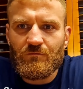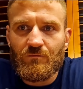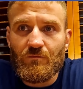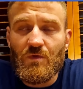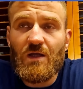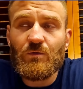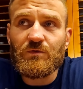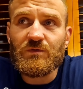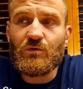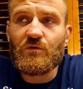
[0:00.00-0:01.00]
Yeah, it
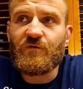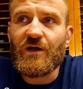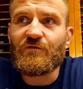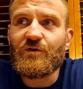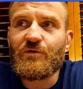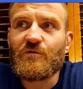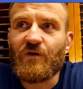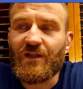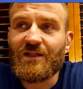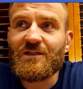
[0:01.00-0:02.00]
was a good fight, very good
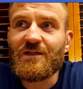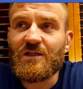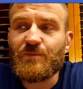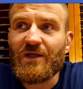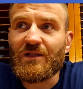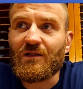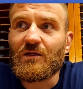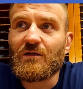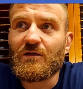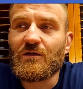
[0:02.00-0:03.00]
fight. I didn't expect that.
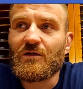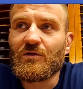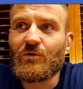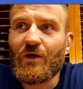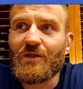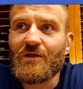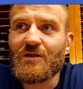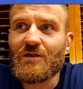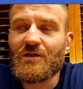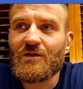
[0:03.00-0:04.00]
You know, I think
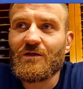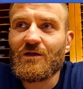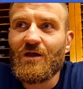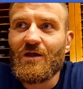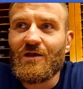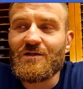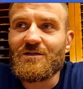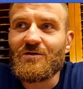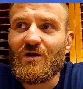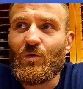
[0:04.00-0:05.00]
that he's
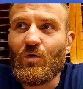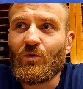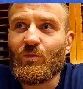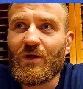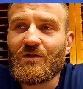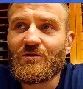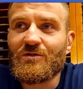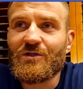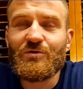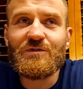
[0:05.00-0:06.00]
going to win, but
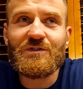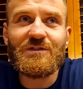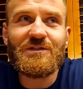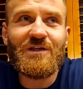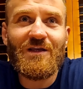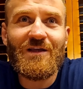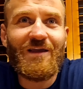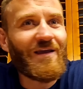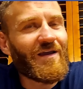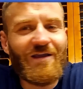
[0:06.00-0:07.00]
Dricus is,
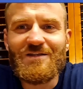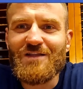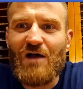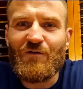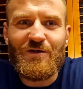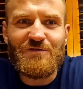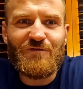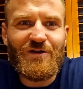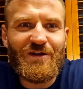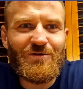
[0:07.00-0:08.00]
he's tough. He's
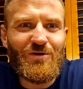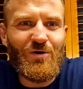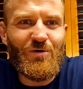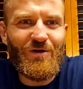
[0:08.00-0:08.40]
very, you know,